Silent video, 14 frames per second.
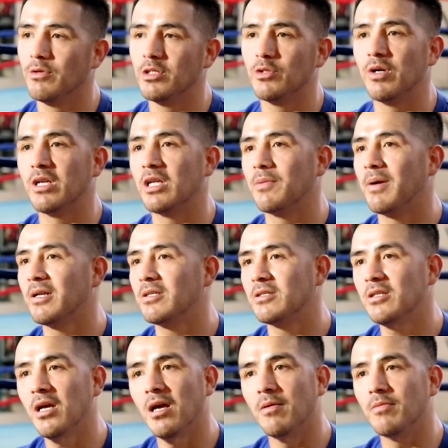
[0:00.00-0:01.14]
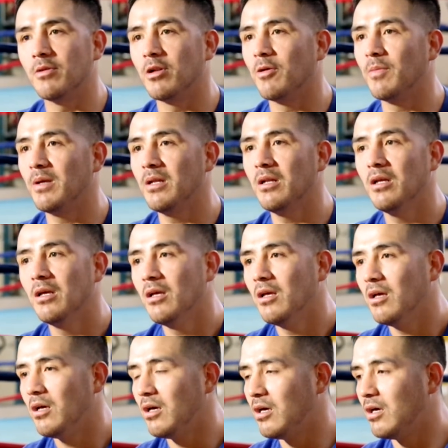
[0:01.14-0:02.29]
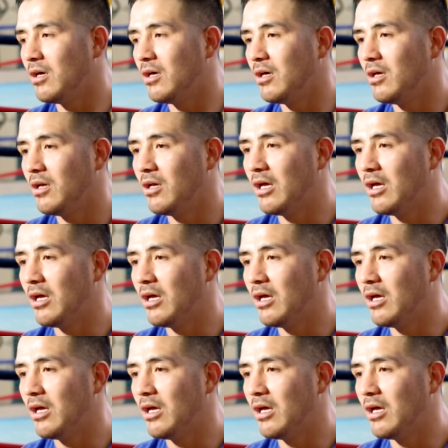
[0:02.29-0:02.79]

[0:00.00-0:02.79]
just ready to get back to the top, you know what I mean?